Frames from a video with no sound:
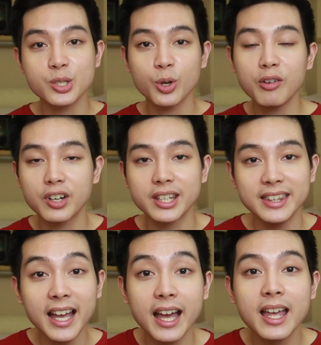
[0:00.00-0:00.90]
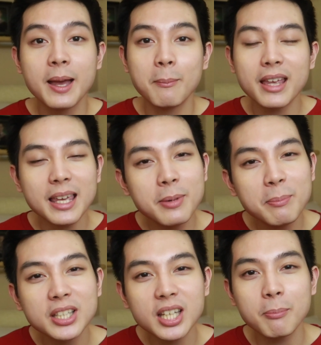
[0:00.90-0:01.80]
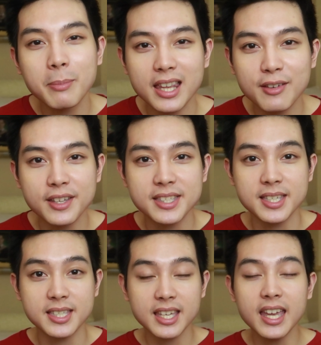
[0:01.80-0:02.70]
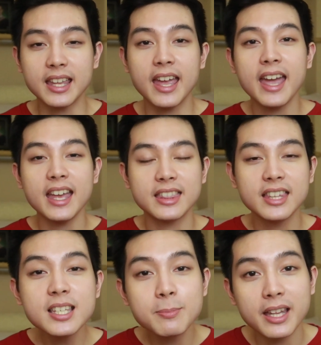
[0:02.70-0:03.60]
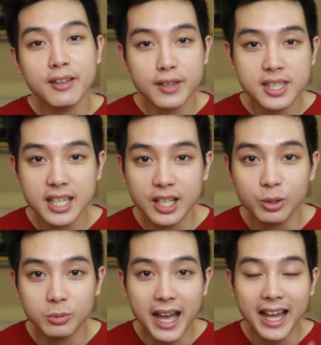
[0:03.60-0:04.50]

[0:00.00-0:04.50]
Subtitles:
discovered na may iba pa siyang benefits sa skin. And these benefits include